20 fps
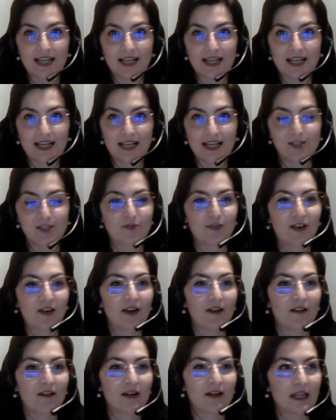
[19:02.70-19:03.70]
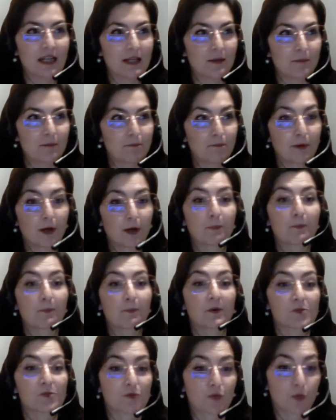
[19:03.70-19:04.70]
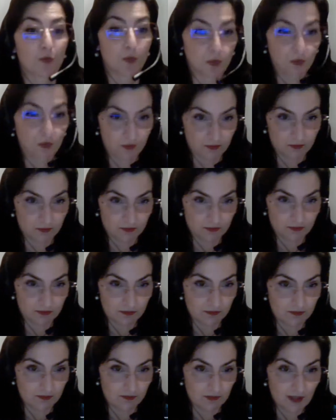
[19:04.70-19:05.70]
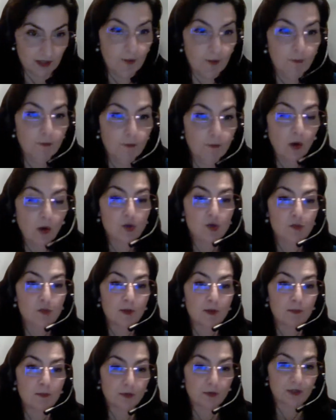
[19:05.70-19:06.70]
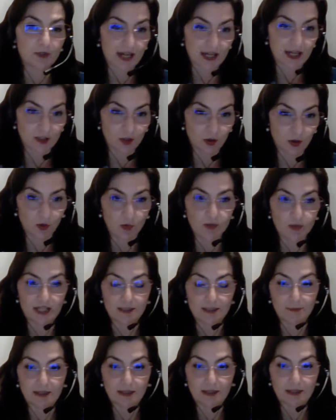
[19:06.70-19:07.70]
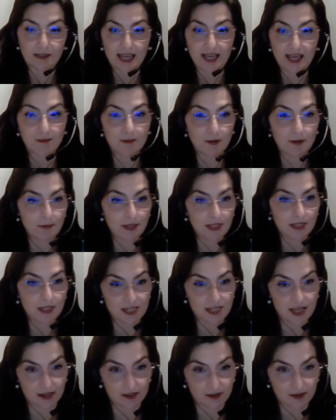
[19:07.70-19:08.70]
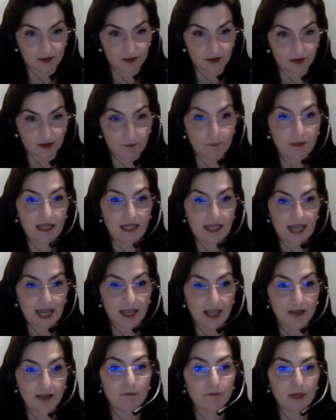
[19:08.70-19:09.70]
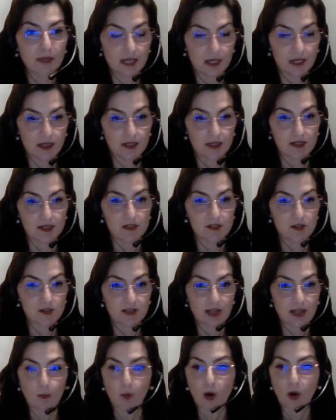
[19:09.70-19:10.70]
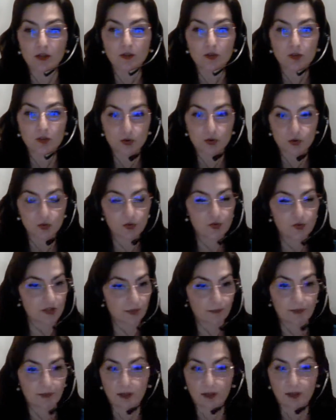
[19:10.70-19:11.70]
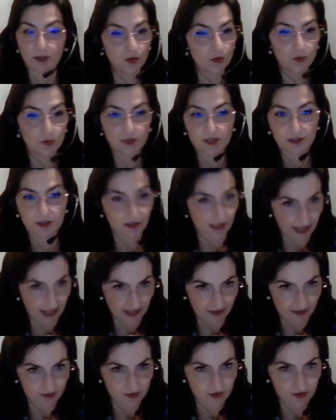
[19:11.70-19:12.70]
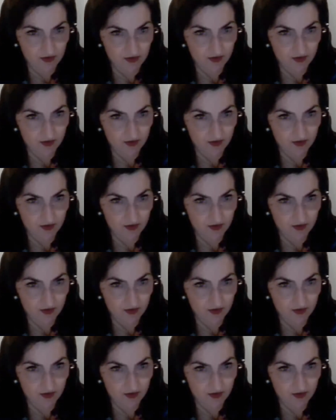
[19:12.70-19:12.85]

is very purposeful. Most people that I know that became a mediator became because they want to do something good with their lives.